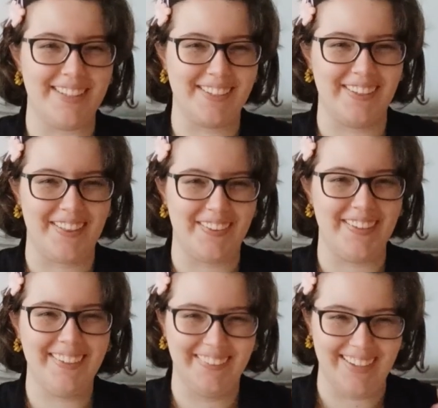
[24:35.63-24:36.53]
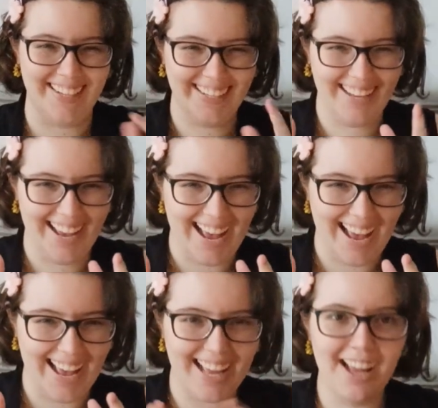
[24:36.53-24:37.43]
It's called 3. You get it? Ah!
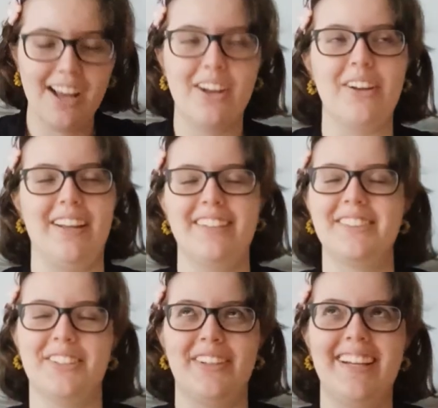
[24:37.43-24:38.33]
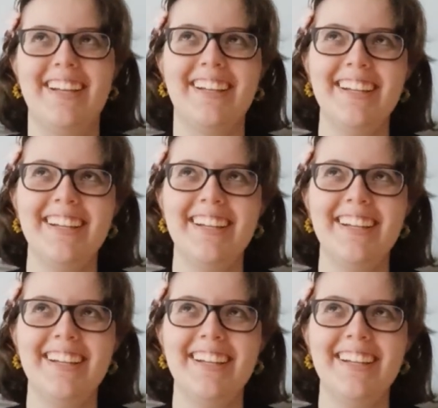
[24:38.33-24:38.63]
Okay, sorry.